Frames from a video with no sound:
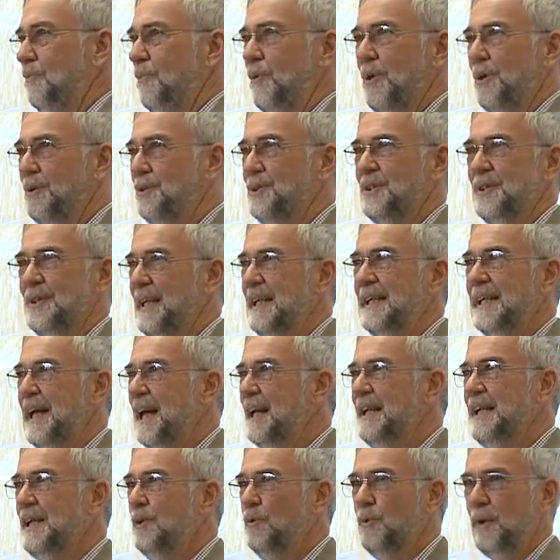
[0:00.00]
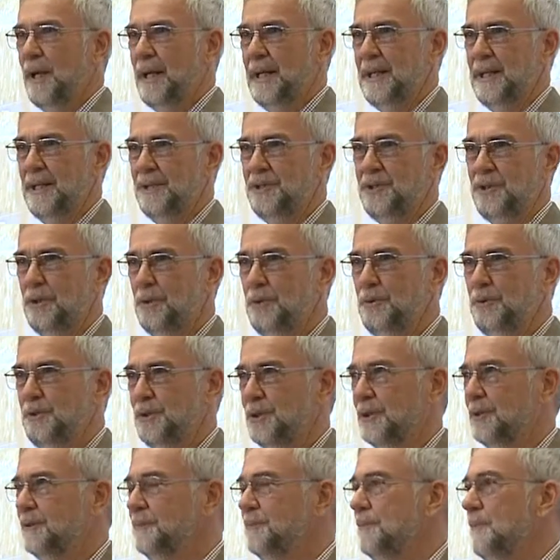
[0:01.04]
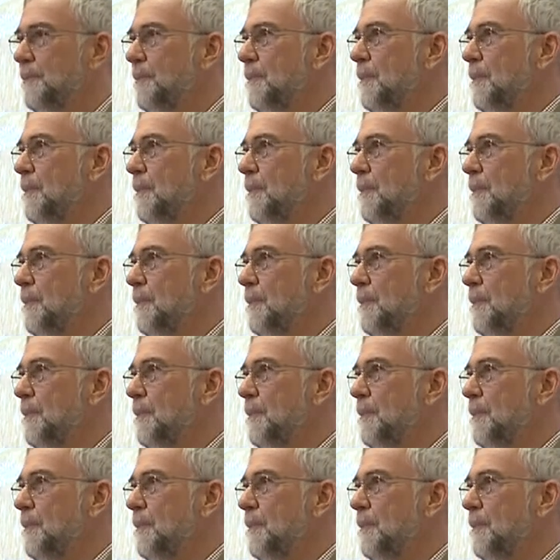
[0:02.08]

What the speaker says: was in any way a solution?